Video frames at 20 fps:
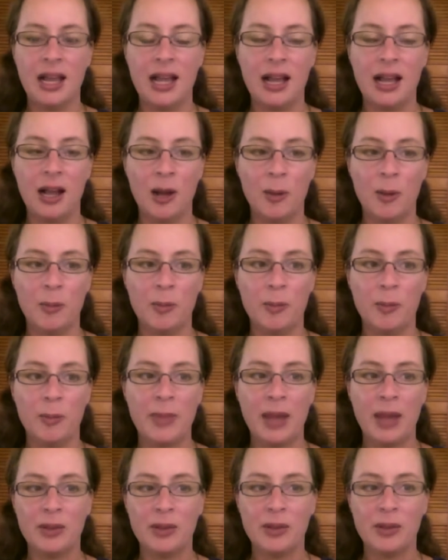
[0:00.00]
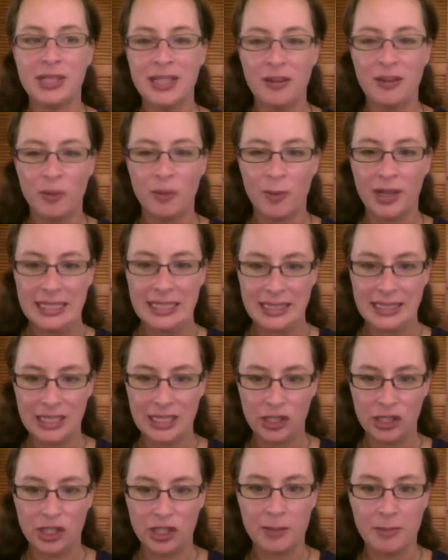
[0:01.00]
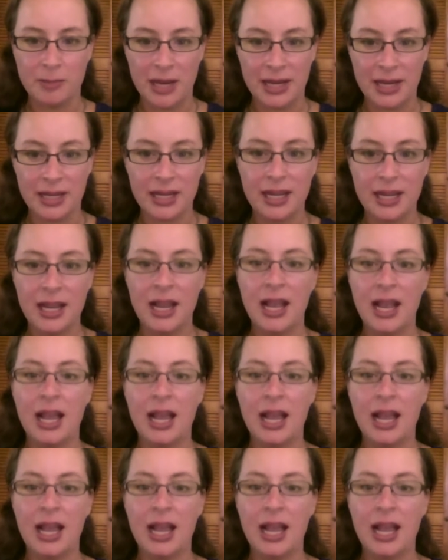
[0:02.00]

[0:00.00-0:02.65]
That was never my decision to make.